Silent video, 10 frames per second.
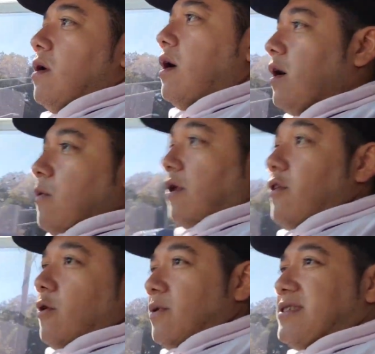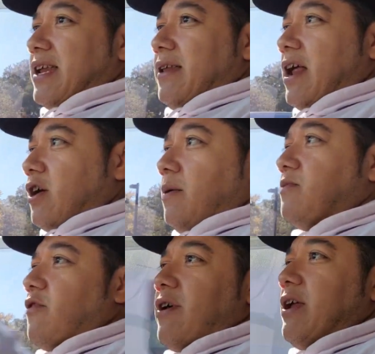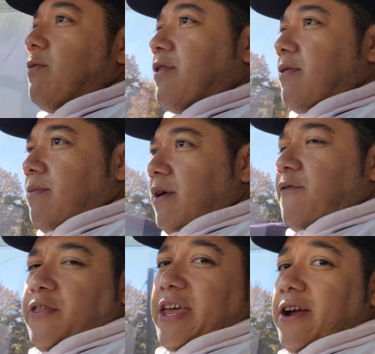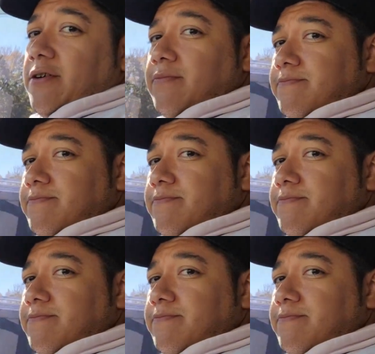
one of the only ones that comes already with a 5th gear.